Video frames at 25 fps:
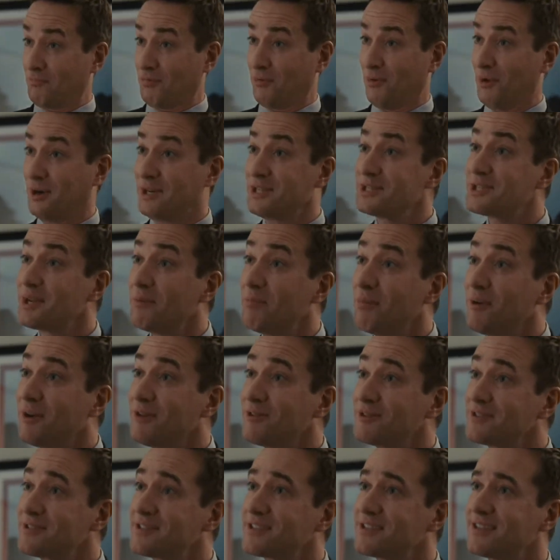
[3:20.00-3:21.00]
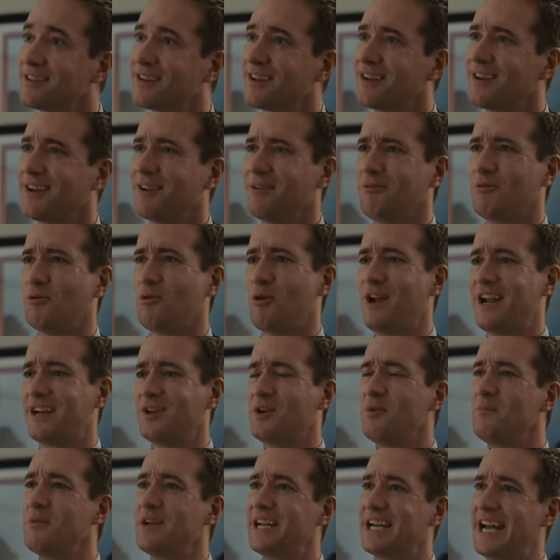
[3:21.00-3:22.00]
Your principles?
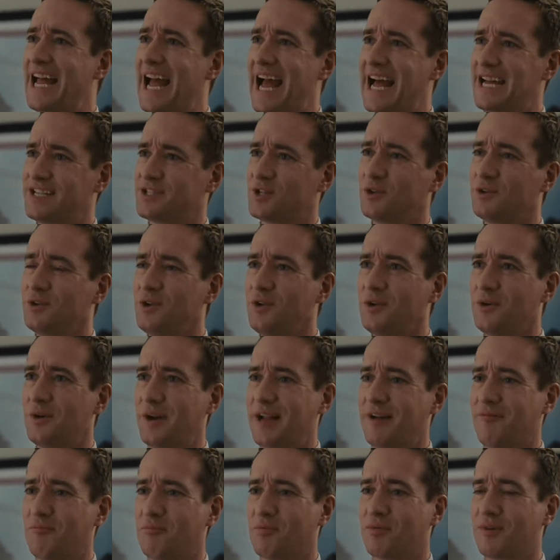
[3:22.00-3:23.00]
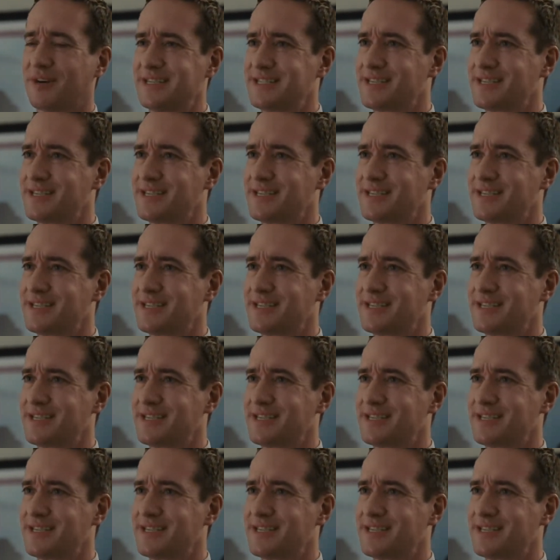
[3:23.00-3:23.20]
Greg, don't be an asshole, you don't have